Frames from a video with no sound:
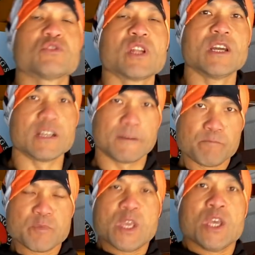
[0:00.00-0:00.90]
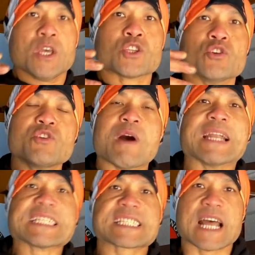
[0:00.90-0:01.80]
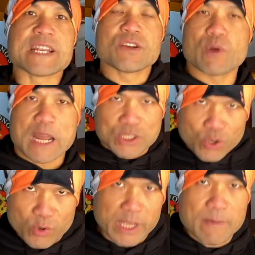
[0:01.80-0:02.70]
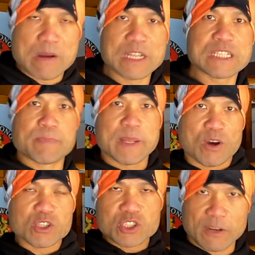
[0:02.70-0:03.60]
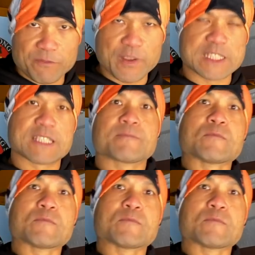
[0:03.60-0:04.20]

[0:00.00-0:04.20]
you to learn? Do you understanding what I'm talking about a little bit onto the fist?